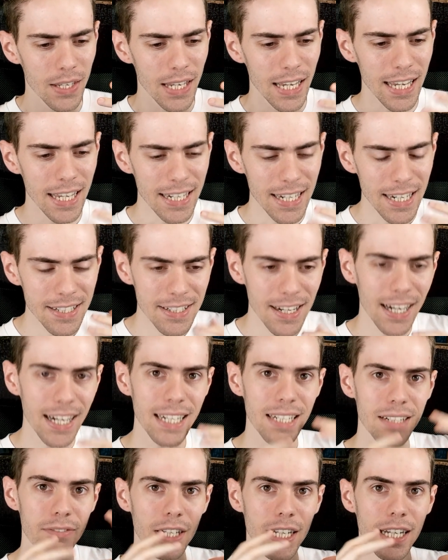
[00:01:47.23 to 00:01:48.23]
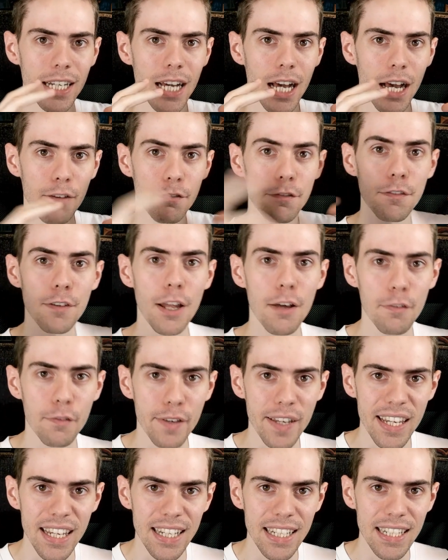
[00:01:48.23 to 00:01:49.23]
It's kind of a
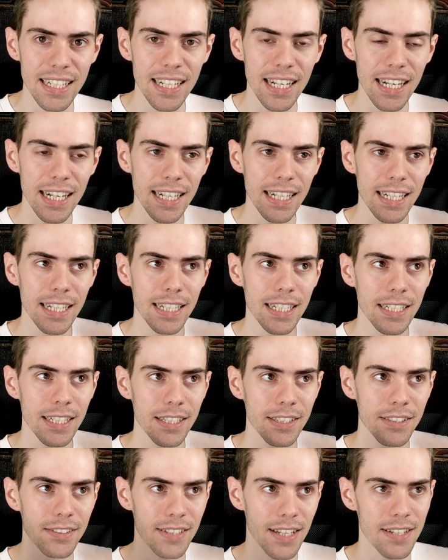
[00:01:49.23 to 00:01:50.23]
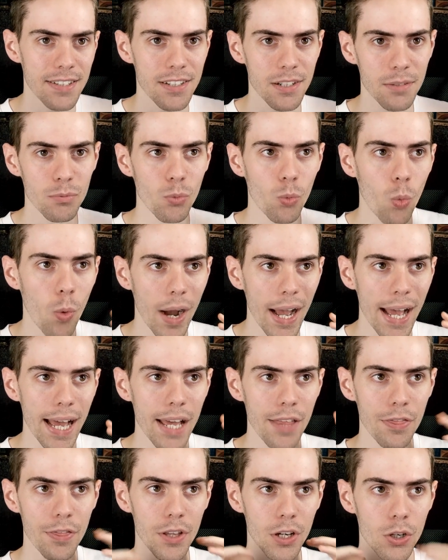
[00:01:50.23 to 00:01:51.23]
fluffy system
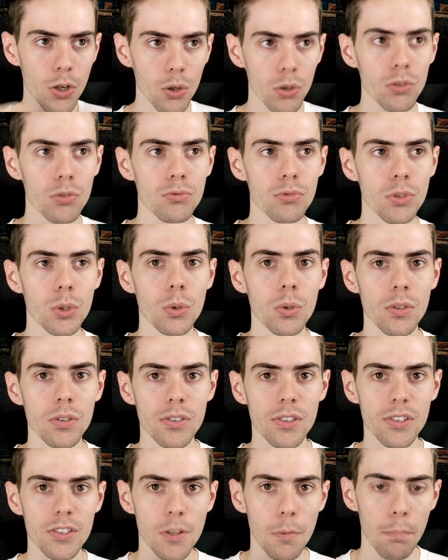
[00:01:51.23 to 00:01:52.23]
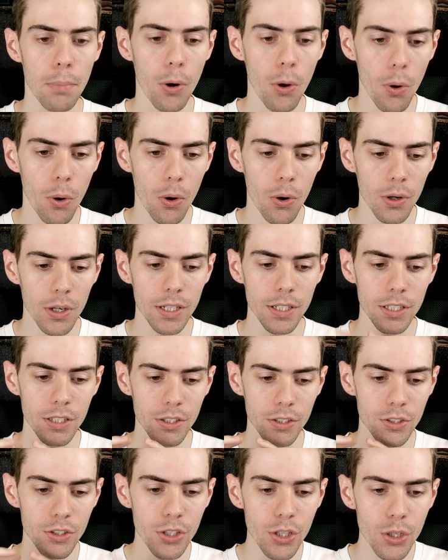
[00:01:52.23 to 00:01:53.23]
where the core rules support
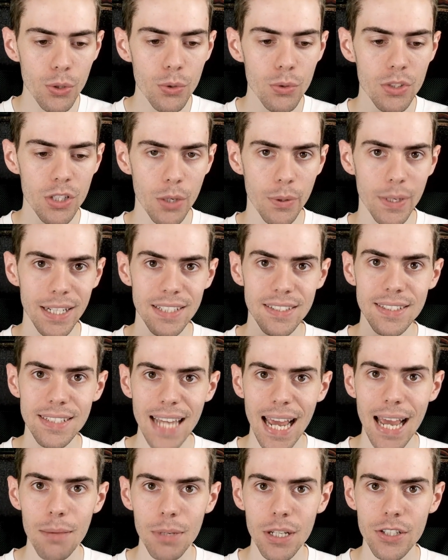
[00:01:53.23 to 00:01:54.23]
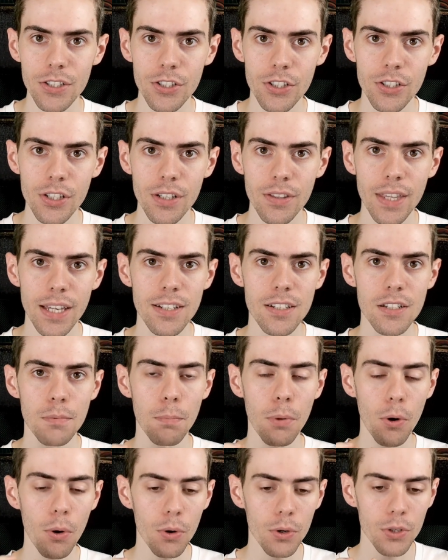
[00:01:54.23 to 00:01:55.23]
you doing damage, they
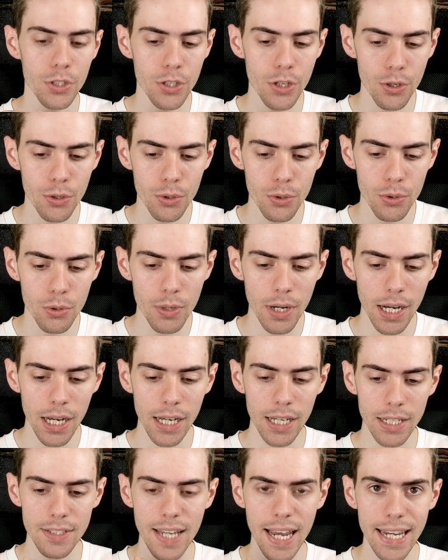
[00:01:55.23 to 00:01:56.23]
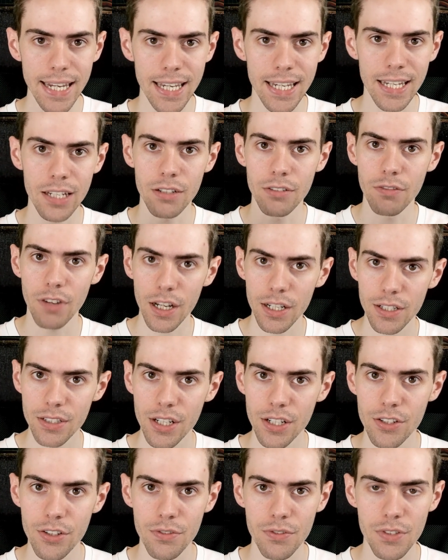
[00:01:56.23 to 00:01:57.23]
support you taking
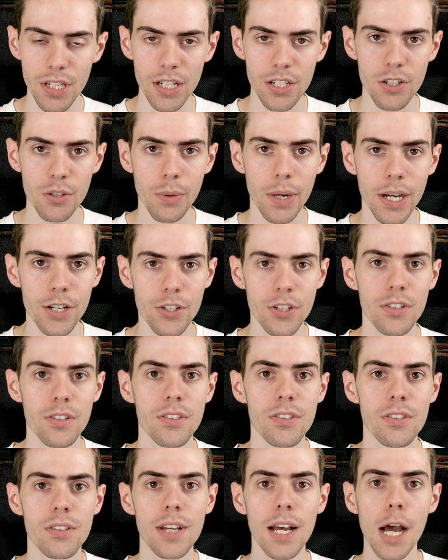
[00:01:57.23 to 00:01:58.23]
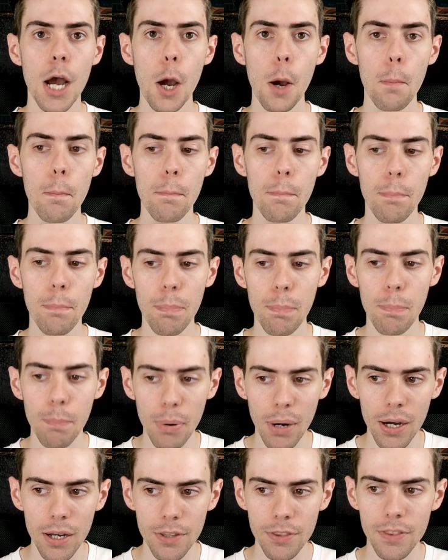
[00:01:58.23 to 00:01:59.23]
advantage of situations,
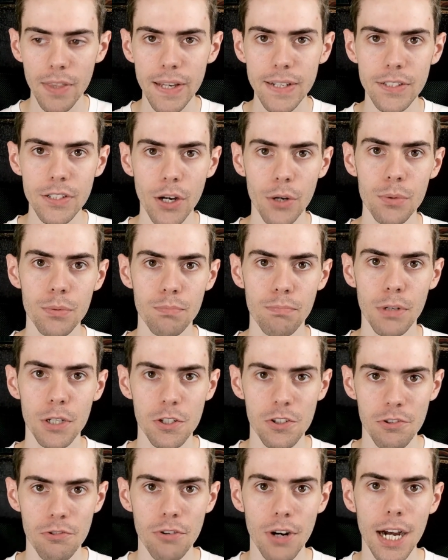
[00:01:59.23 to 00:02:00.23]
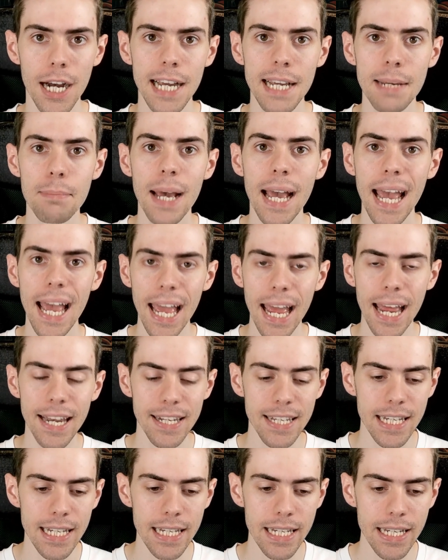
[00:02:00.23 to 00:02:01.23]
but they don't prescribe
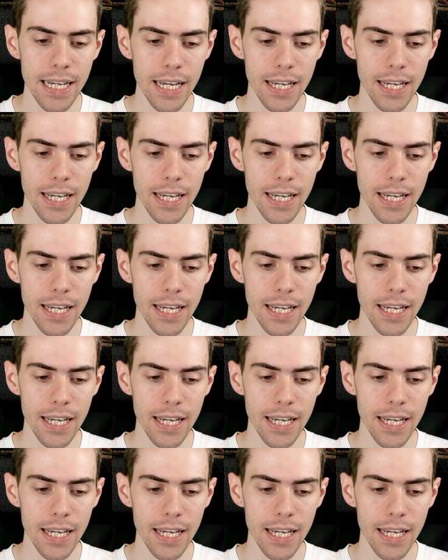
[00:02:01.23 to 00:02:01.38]
any